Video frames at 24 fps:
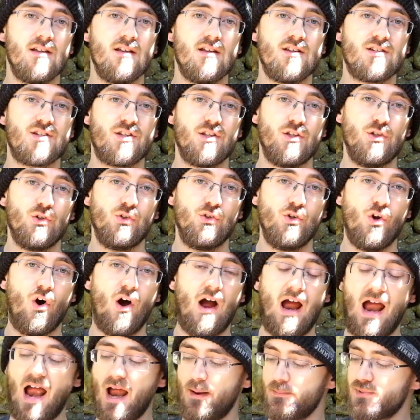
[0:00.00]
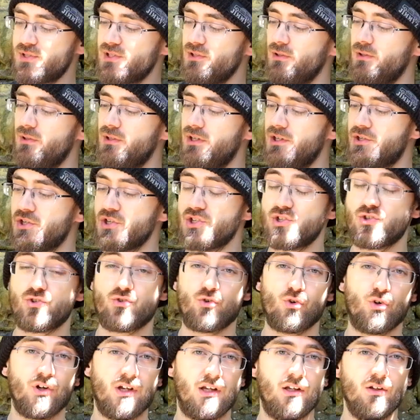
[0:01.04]
so that you're not absolutely
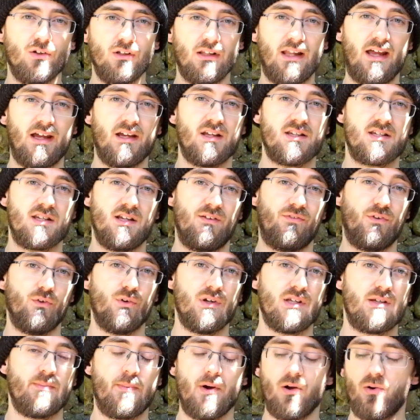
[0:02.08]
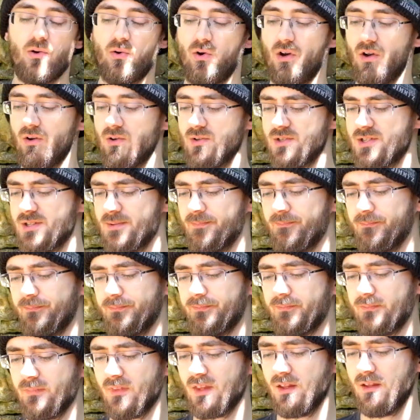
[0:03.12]
destroying your legs if you're into pogos.
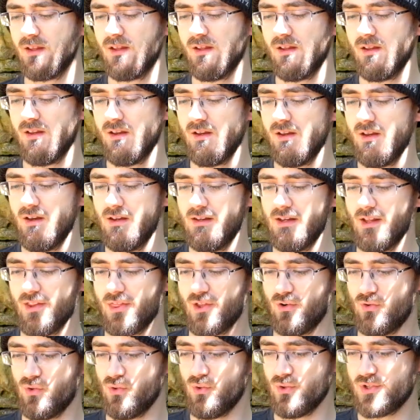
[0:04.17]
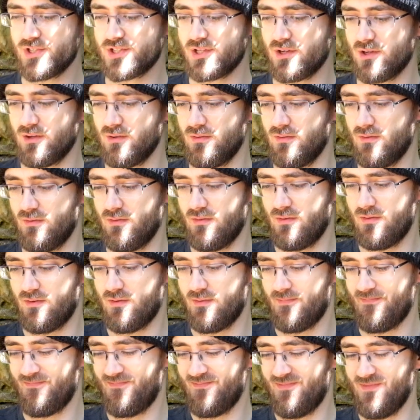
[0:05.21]
Now they're also
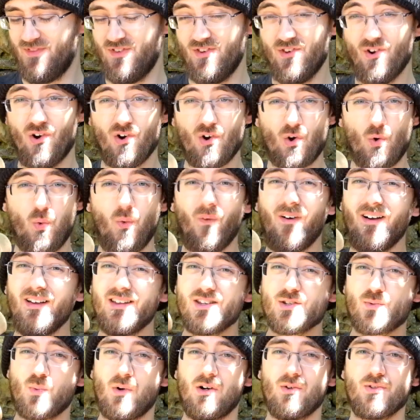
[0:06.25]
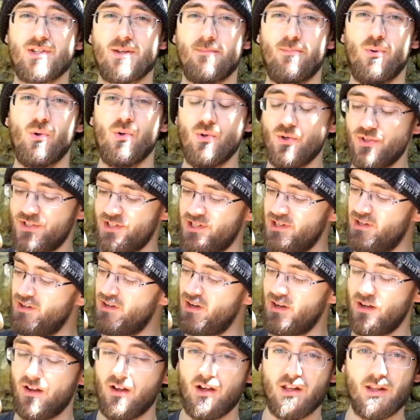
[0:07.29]
not quite as well supported
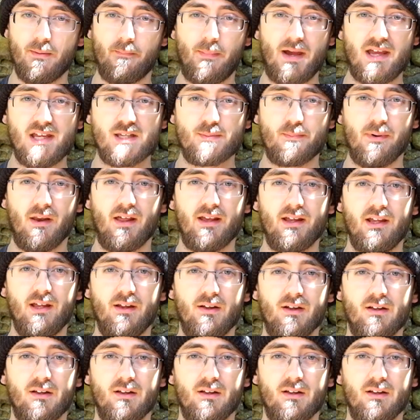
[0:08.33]
at the base plate